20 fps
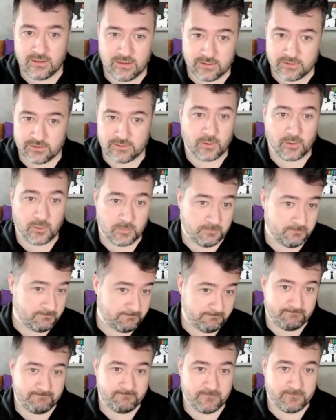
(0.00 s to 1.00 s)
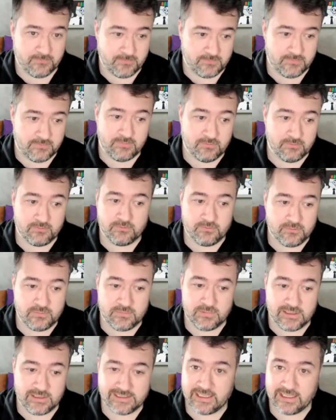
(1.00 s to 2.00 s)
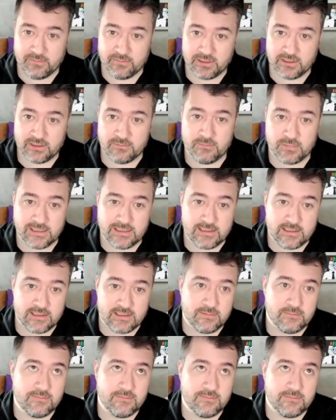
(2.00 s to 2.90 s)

So disable it, please.